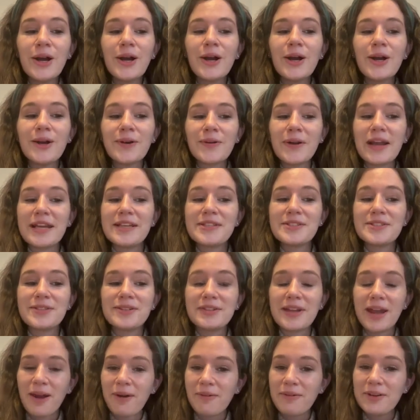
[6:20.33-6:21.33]
Okay, so
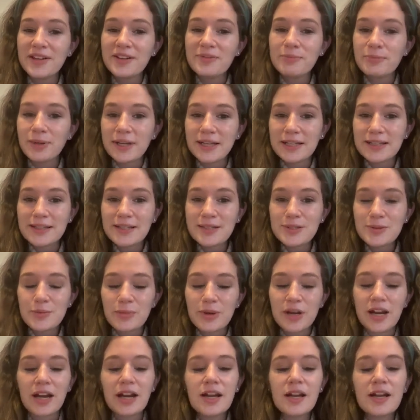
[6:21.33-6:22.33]
now we have prayed this
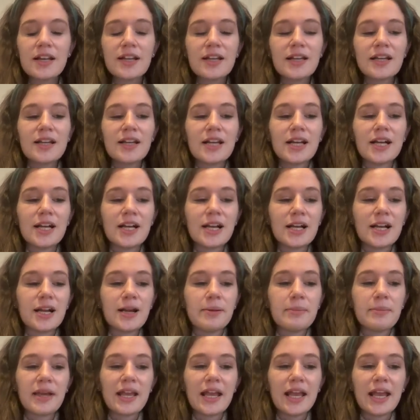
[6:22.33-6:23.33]
prayer,
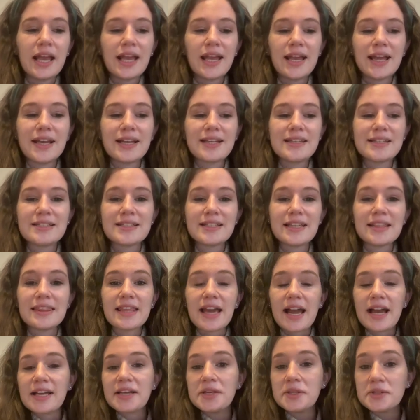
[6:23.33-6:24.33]
and
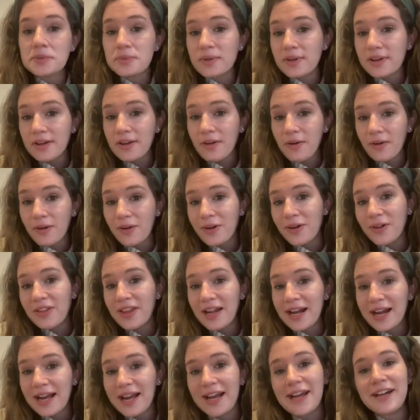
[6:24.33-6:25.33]
that is really all
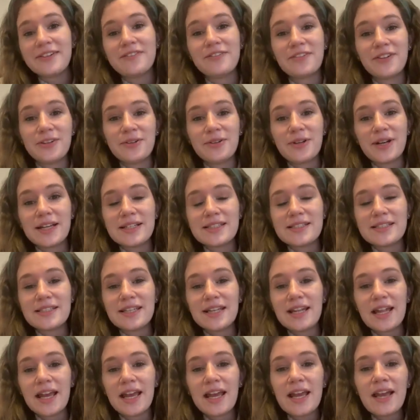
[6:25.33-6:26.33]
that I have for you guys
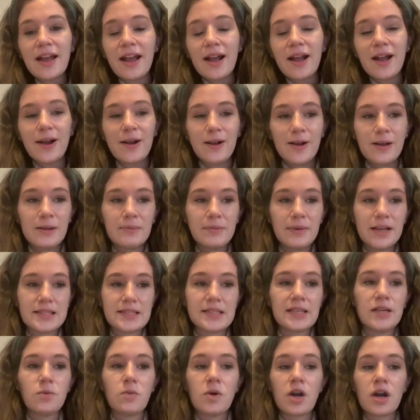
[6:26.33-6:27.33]
today,
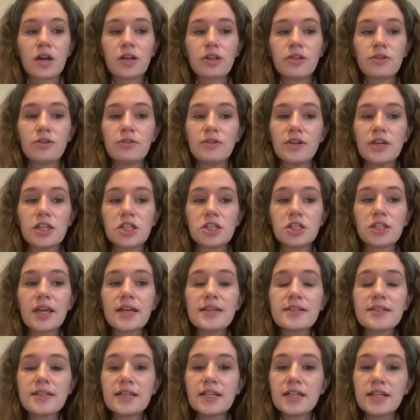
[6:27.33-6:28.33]
as I walked through each
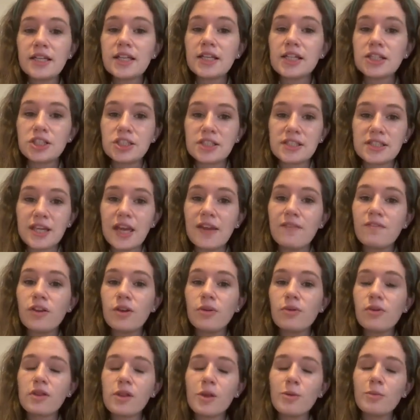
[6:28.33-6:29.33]
lesson and just gave
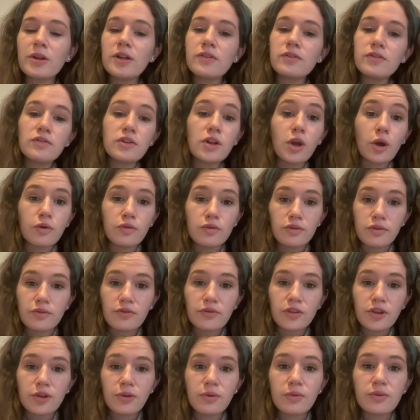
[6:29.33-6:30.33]
you a little bit of an
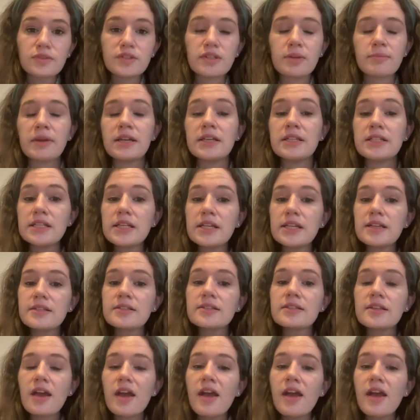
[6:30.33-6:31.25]
overview, some ideas,